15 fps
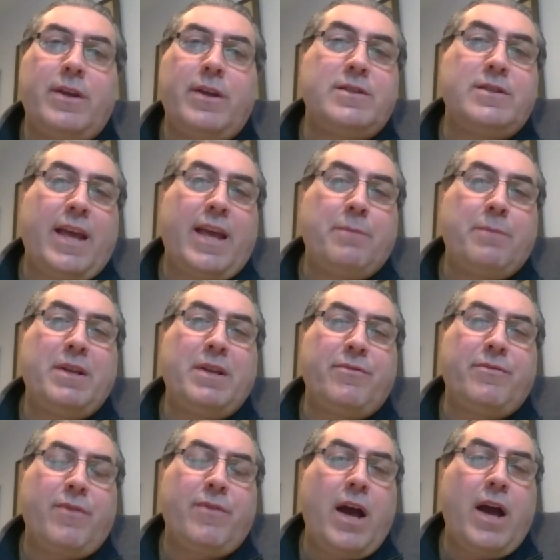can be
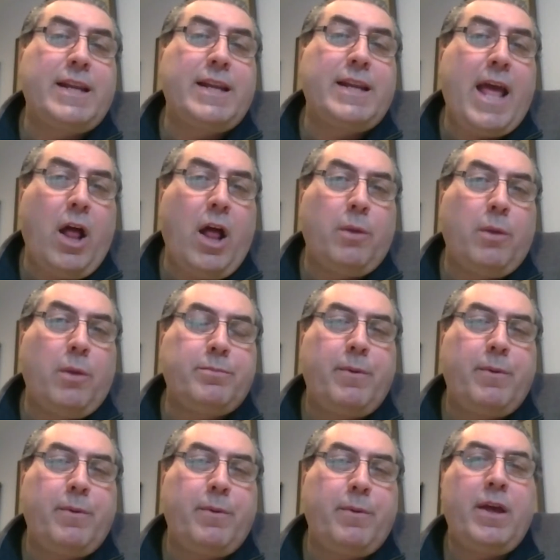defined and help
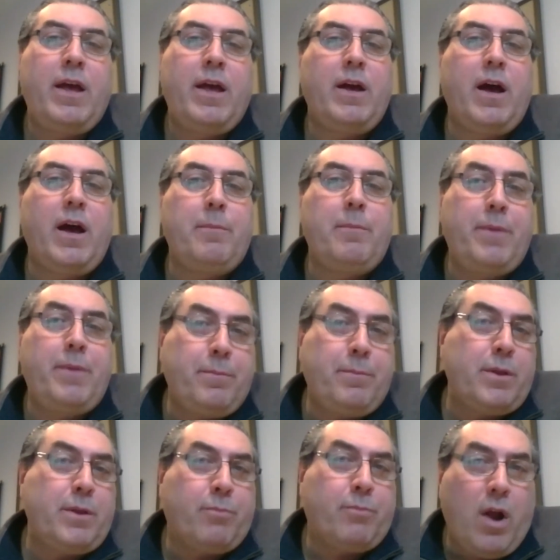people and
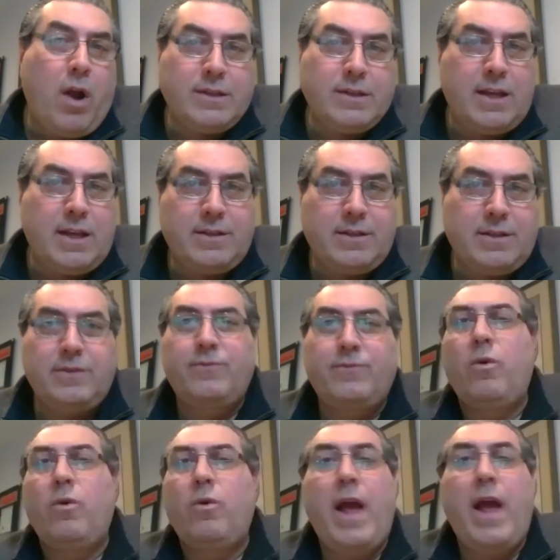processes
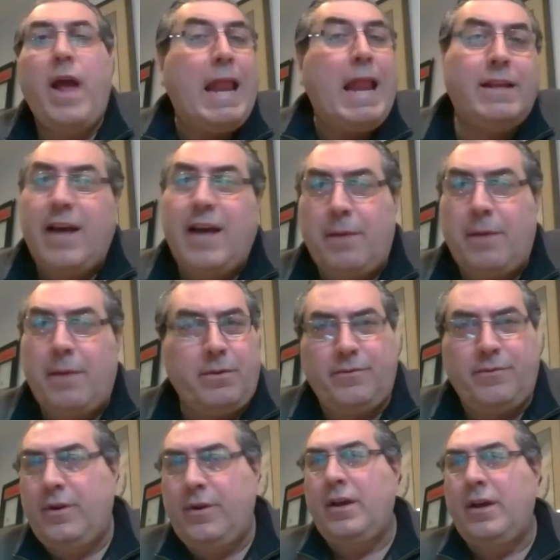for any type of
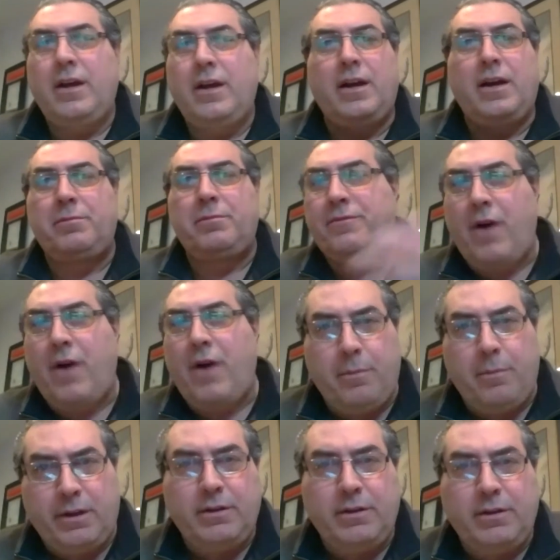environment,
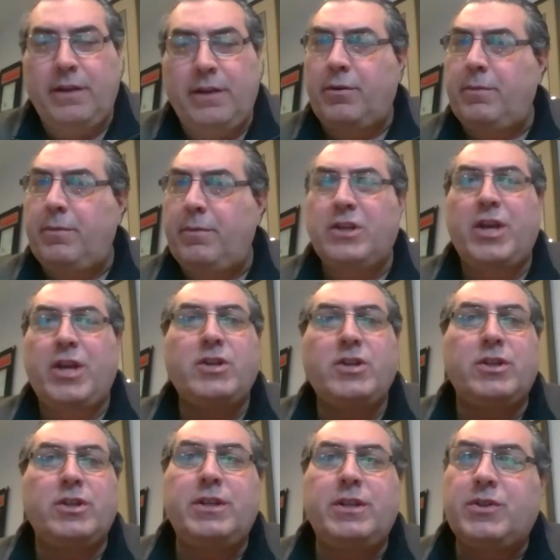from the
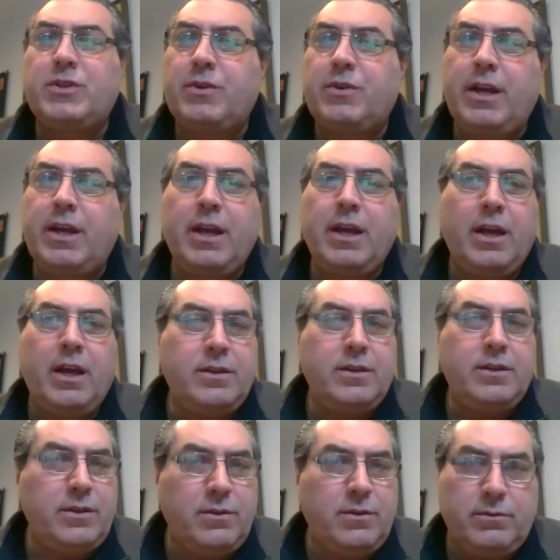educational industry
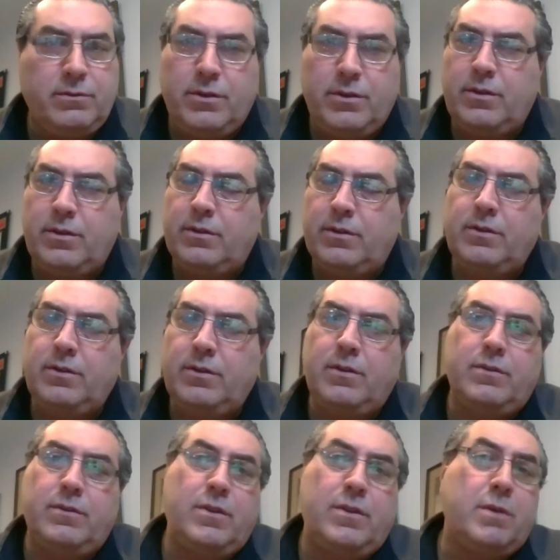to
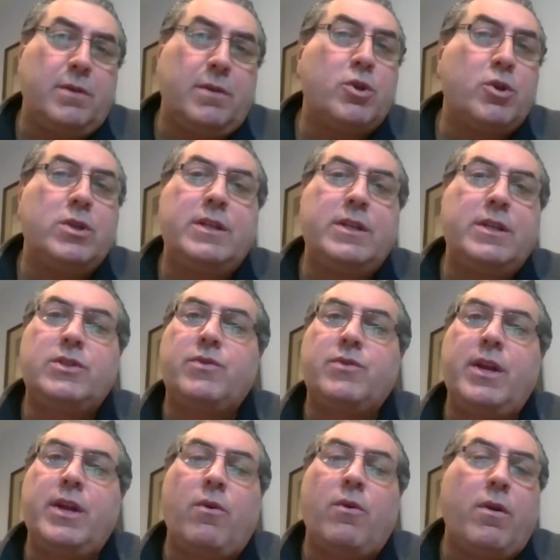the commercial industry
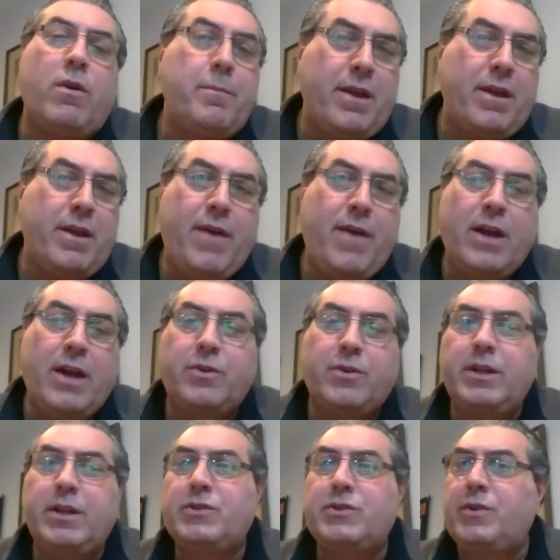or manufacturing
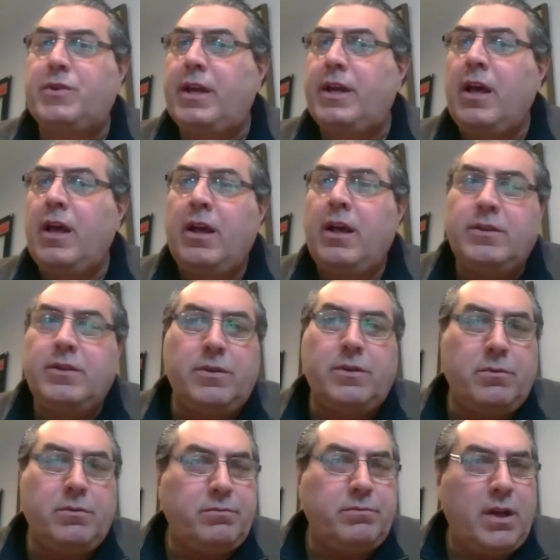industry
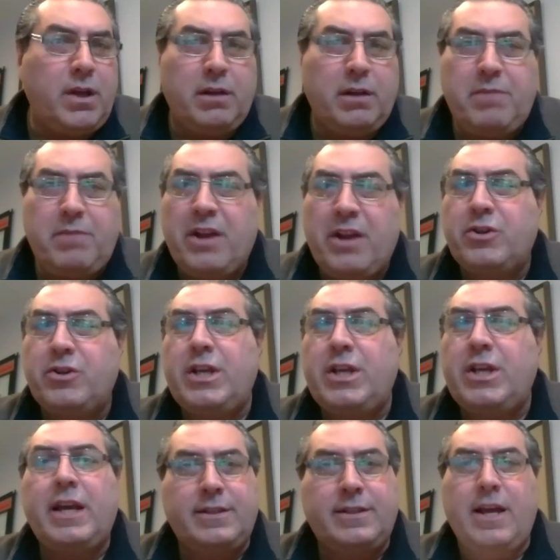to energy,
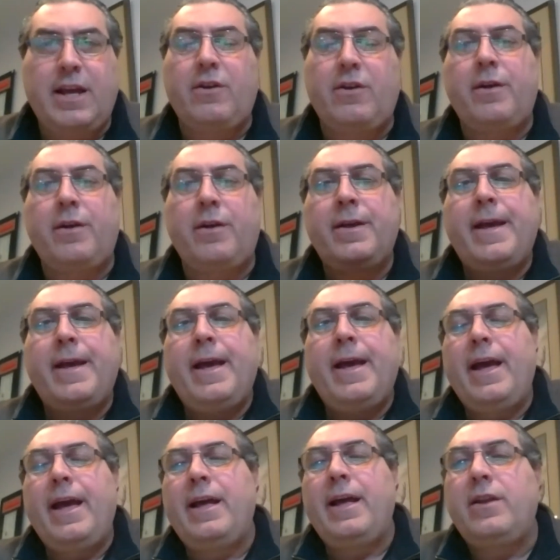et cetera.
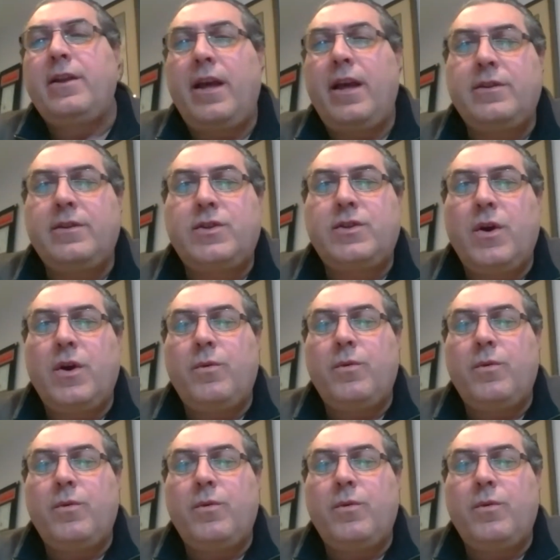And so,